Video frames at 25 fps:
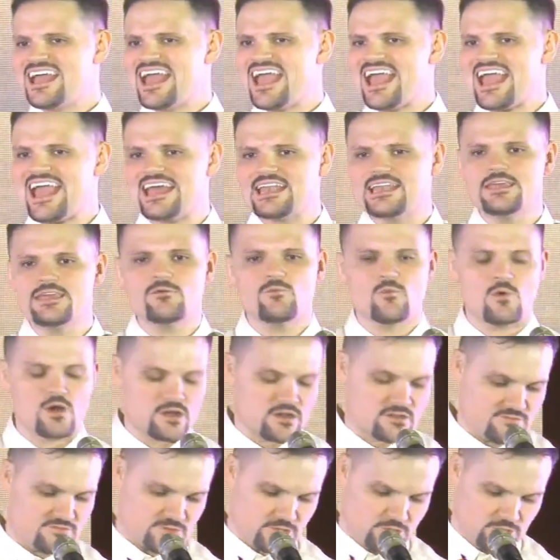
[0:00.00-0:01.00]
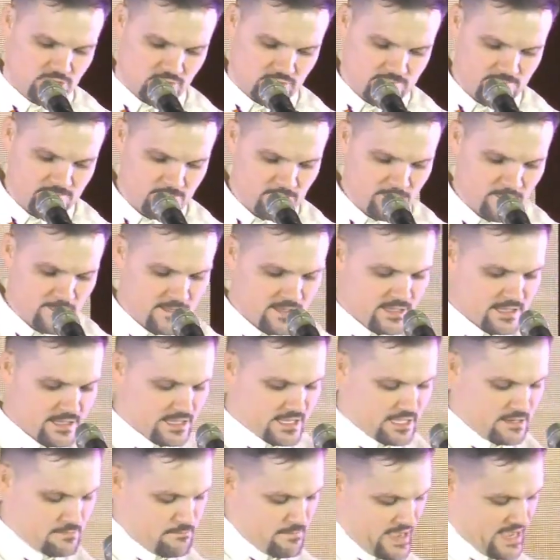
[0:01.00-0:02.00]
any one of you
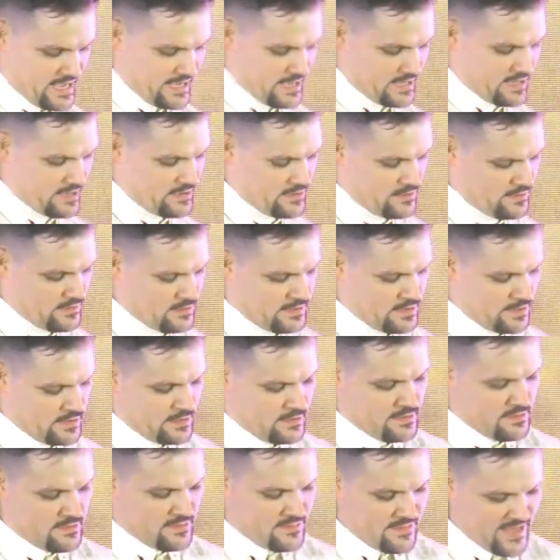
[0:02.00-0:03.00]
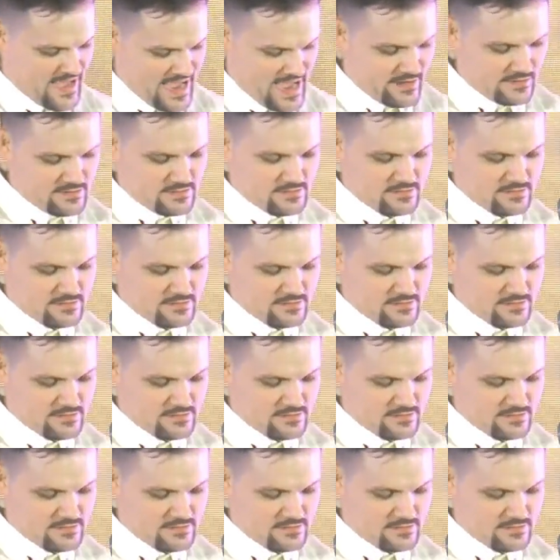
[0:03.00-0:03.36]
make that